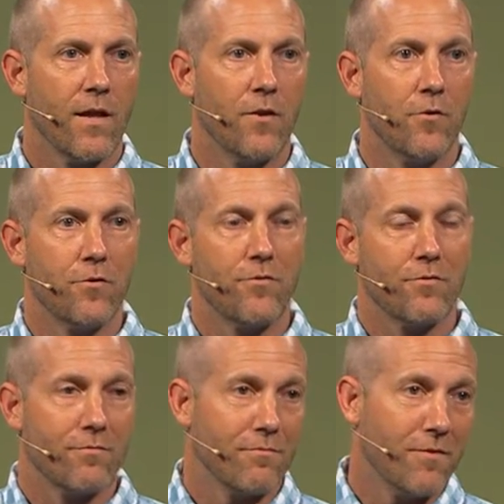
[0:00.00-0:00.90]
And there's
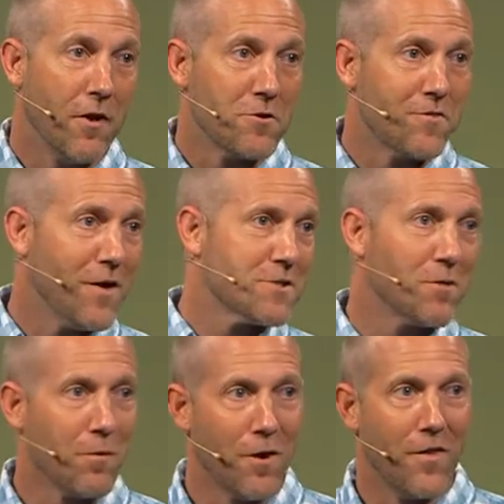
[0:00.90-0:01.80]
others of us
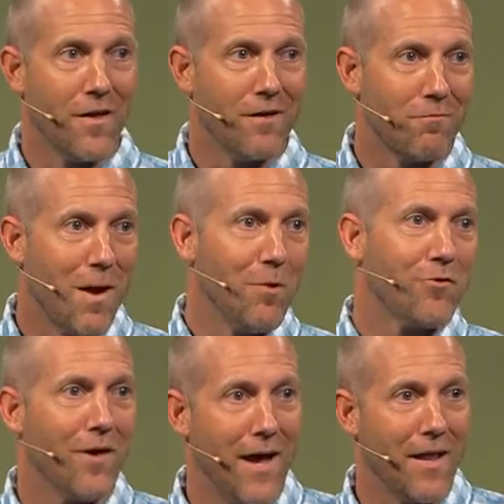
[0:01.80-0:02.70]
that we're on the rebel
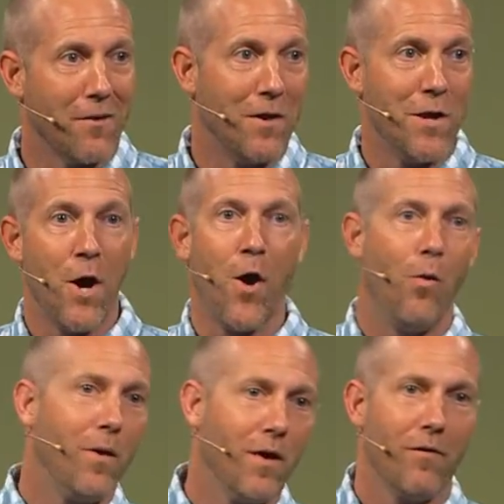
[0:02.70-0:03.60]
side. Like we
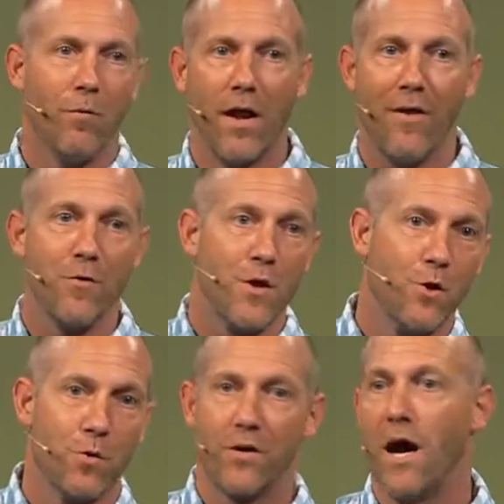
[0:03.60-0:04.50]
know we don't want to have anything to
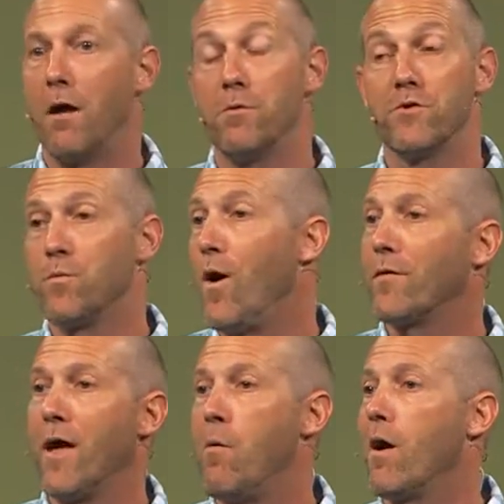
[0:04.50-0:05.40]
do with God. We just
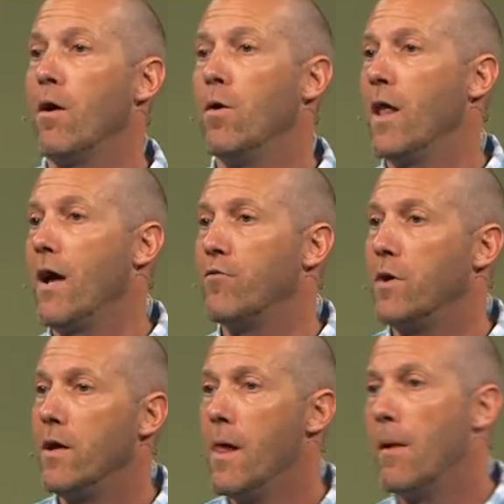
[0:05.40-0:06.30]
walk that way our whole life.
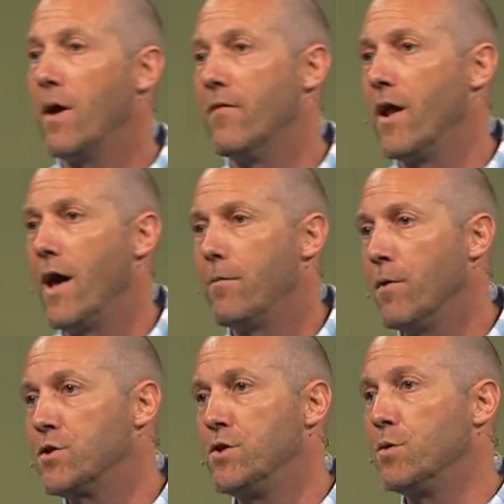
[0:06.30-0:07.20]
We haven't had
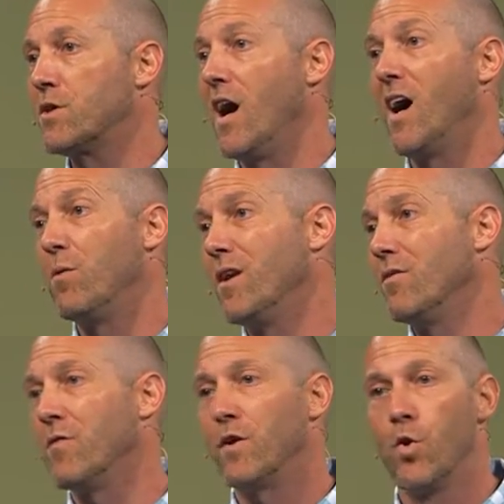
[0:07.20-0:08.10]
much to do with God. We've
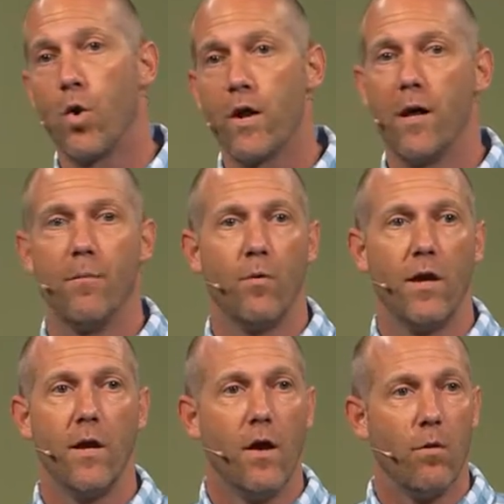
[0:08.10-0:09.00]
ignored him.
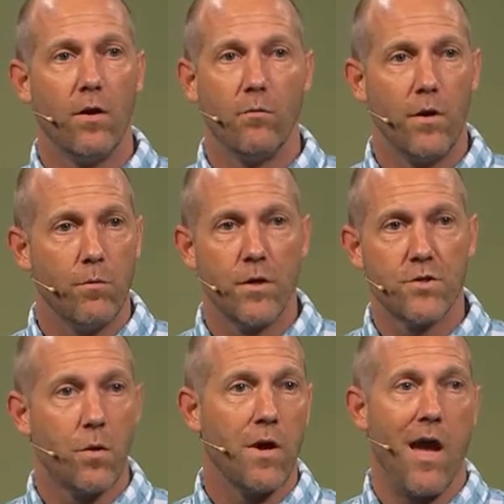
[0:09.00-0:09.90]
We
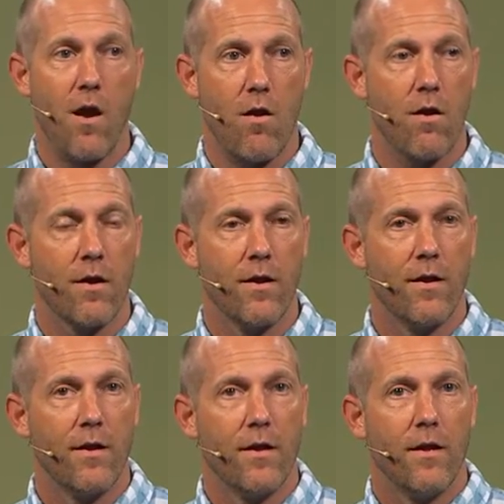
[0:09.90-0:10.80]
just don't care.
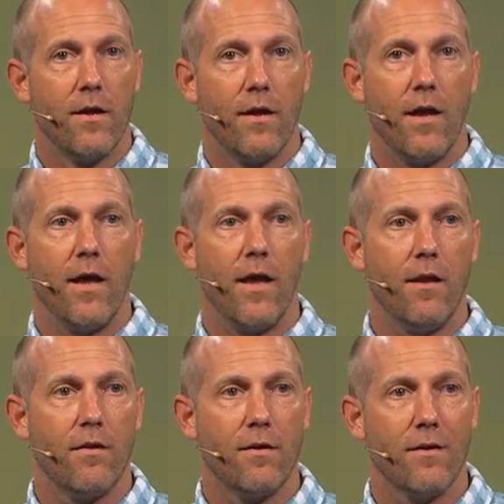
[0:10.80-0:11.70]

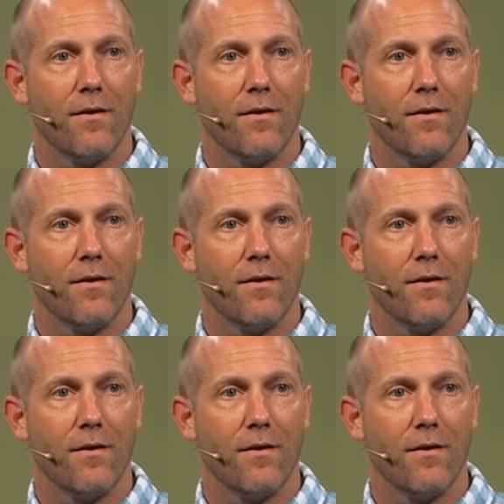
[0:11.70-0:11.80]
And